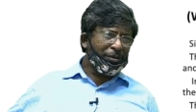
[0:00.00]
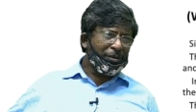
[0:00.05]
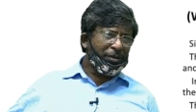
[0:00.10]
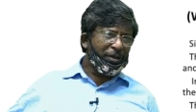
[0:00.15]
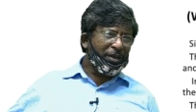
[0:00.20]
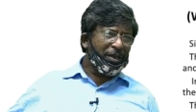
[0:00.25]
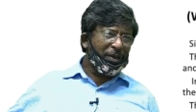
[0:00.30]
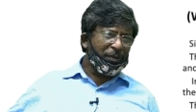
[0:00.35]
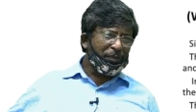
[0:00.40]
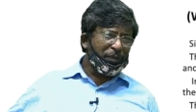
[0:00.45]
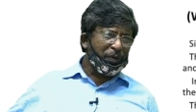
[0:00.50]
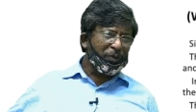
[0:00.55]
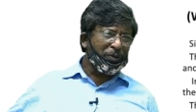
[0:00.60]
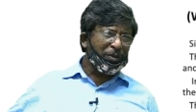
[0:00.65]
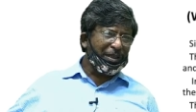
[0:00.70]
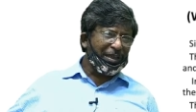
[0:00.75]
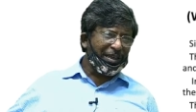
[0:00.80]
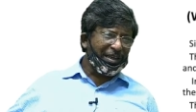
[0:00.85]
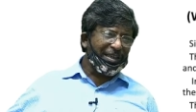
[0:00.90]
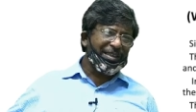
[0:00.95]
if you
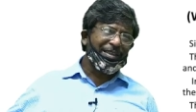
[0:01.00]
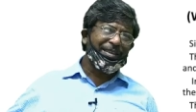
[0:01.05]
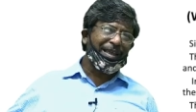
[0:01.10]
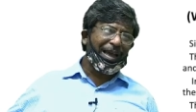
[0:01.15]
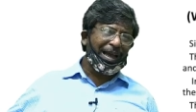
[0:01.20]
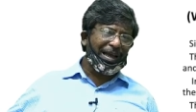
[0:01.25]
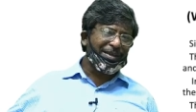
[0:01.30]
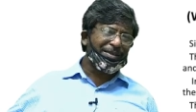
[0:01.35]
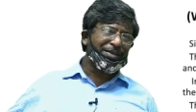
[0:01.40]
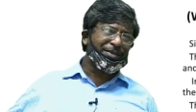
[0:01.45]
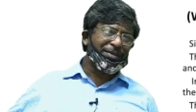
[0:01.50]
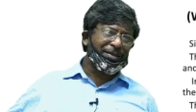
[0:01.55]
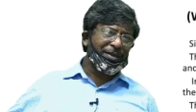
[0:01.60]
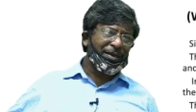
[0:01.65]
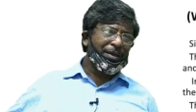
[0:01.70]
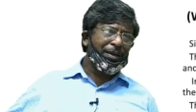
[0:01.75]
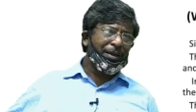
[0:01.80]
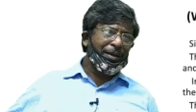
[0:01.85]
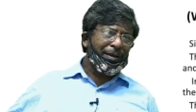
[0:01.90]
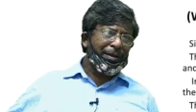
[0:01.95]
think that
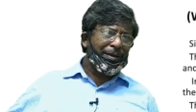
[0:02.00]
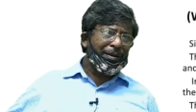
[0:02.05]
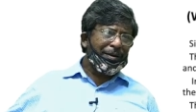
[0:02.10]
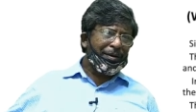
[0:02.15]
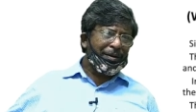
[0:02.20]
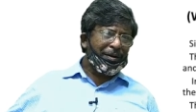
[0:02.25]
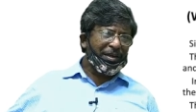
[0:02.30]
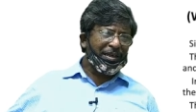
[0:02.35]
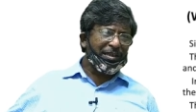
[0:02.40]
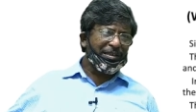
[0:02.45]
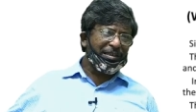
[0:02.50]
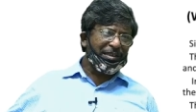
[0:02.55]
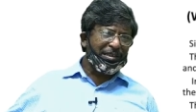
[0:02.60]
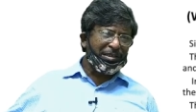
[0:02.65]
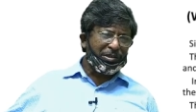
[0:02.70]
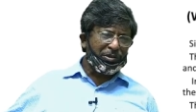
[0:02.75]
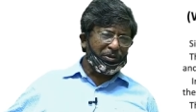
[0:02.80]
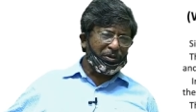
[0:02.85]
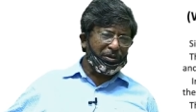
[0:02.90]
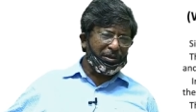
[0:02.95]
when the
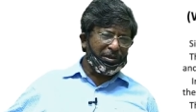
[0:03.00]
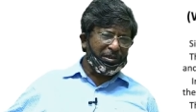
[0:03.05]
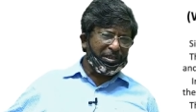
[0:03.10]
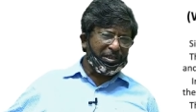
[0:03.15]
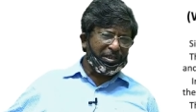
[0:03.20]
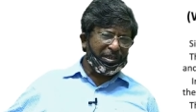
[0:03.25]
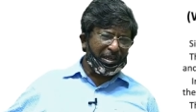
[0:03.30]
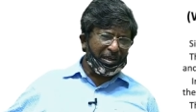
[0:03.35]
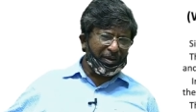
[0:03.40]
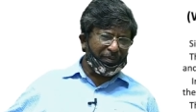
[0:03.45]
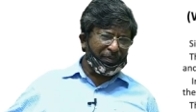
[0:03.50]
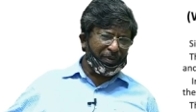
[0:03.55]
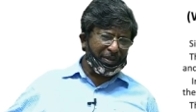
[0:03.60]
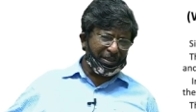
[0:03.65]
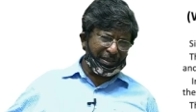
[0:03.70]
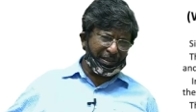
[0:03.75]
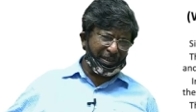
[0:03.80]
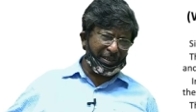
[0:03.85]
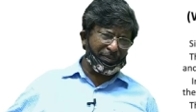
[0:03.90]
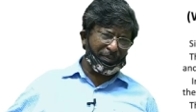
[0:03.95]
story itself
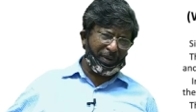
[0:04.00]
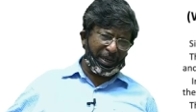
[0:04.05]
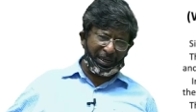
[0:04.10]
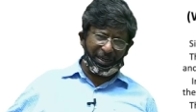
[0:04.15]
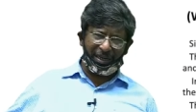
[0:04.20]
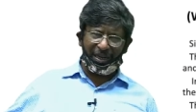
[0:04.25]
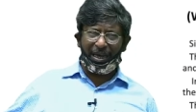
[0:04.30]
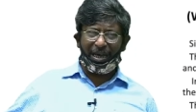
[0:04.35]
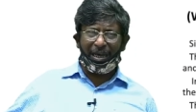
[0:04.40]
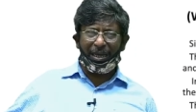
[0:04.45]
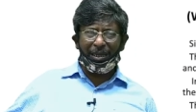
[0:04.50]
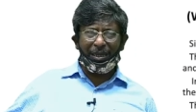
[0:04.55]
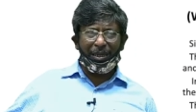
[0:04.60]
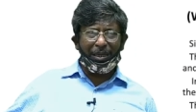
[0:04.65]
is in Bangla,